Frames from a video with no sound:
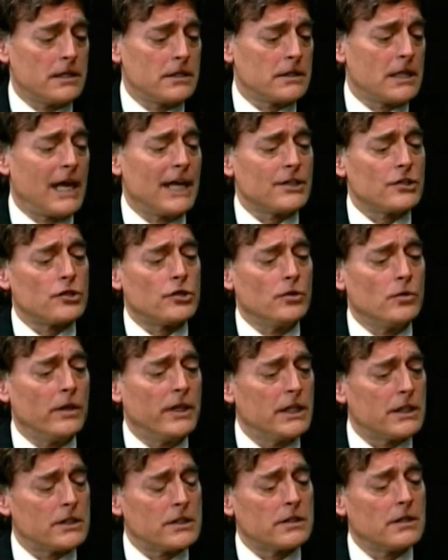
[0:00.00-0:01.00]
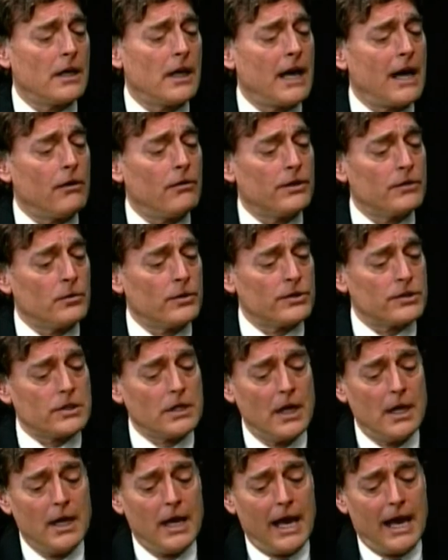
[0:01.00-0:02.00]
as, as to its how it was
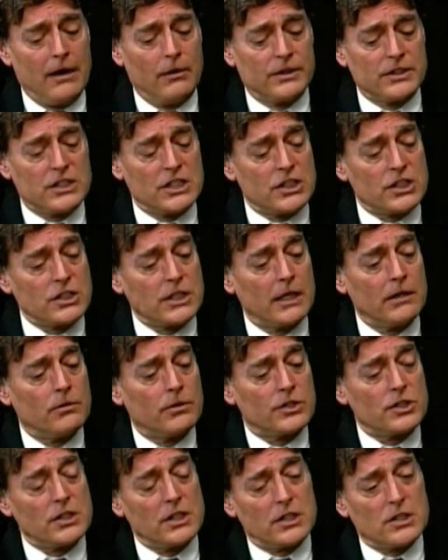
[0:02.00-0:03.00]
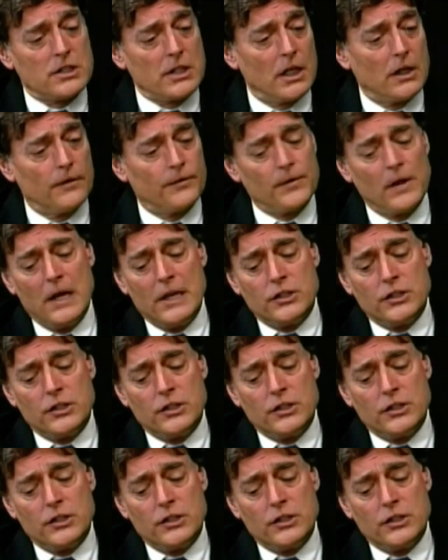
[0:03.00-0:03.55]
how it distinguished itself.